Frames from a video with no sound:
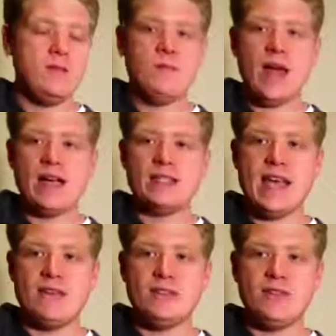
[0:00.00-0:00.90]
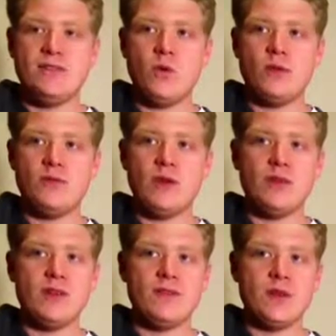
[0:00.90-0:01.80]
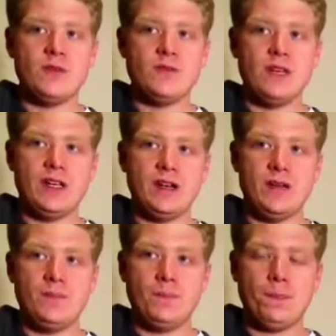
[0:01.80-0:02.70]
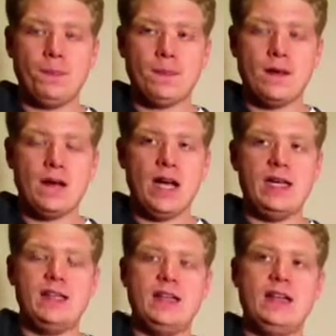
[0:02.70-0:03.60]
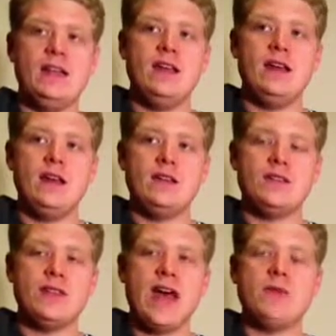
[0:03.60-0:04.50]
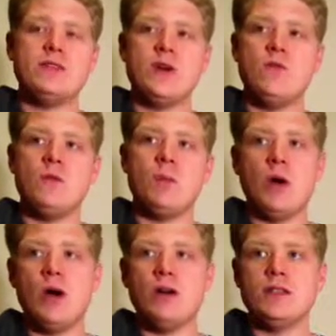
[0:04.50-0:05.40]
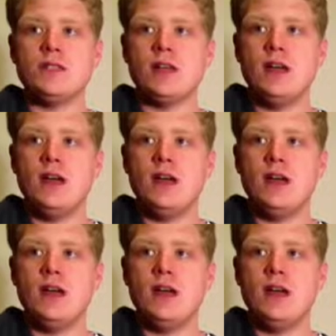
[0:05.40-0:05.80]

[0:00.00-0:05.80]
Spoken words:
Back down to the 4th fret with our 1st finger. Okay, so that was over bars